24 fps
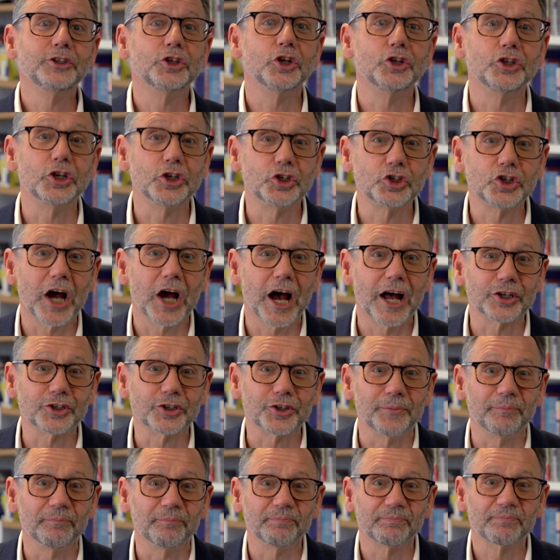to discharge
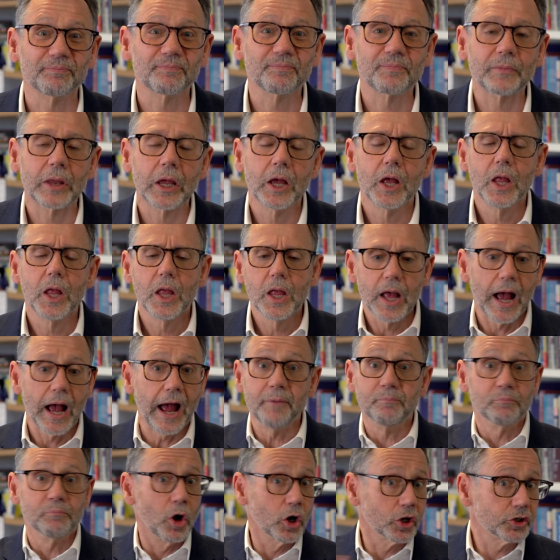them
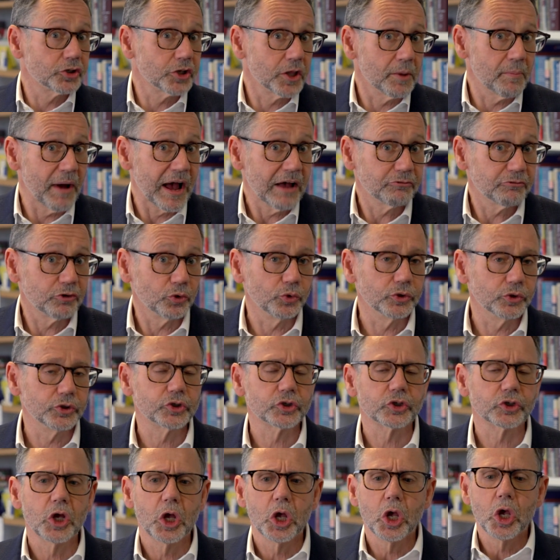and monitor them
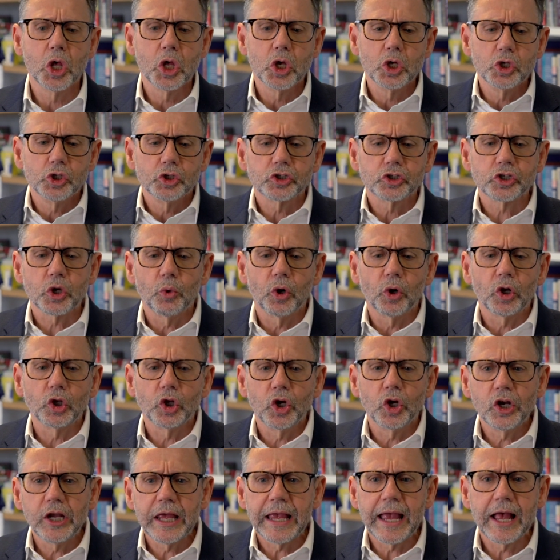afterwards. So a
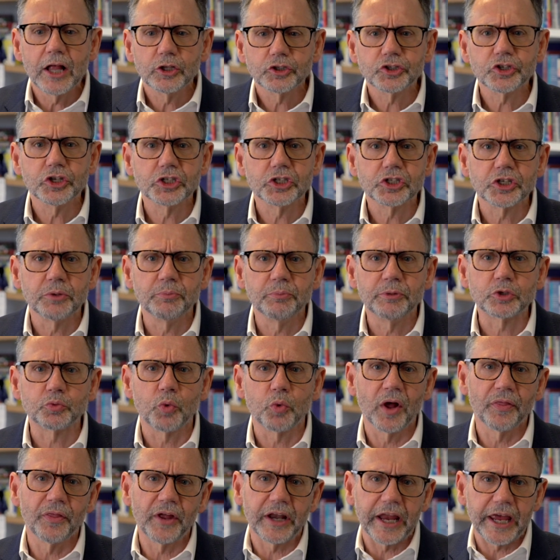learning health system is
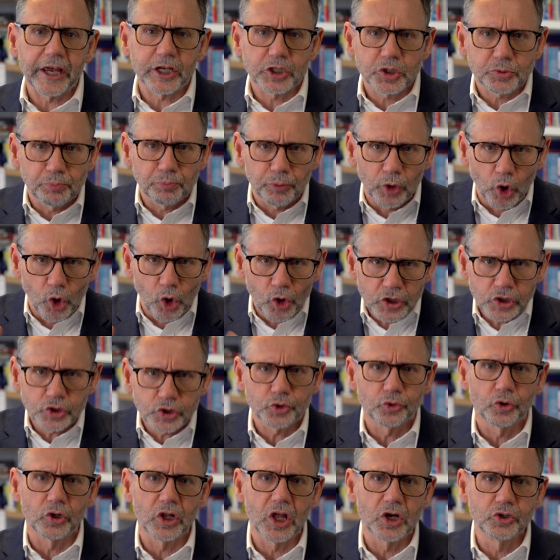one that exploits
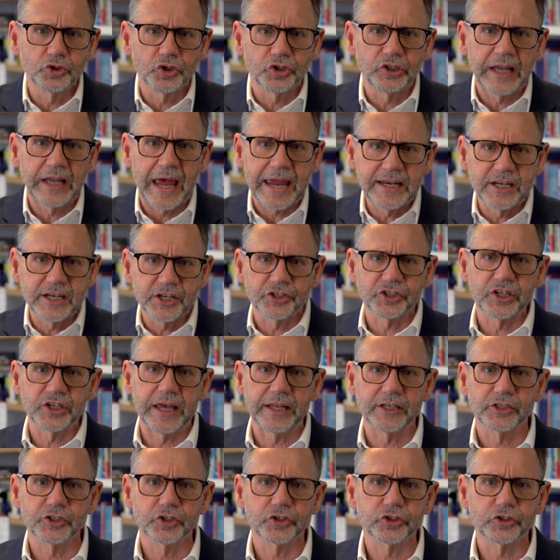all those data
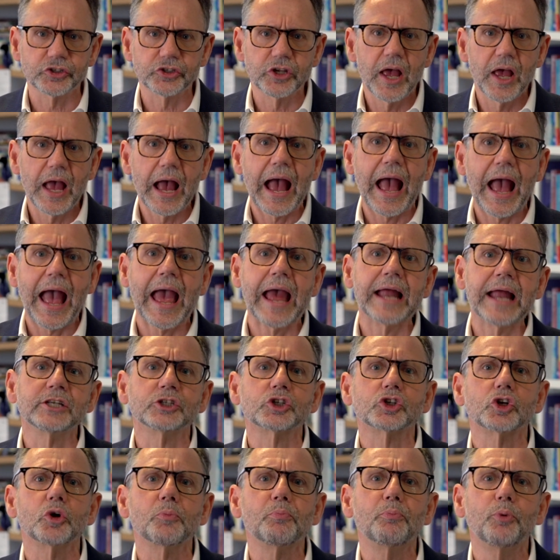sets
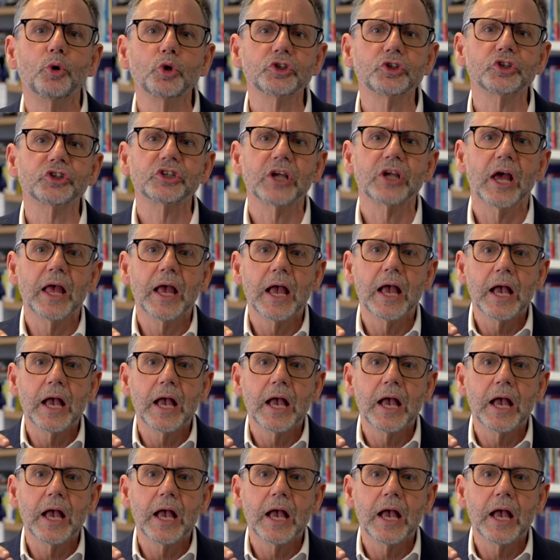and puts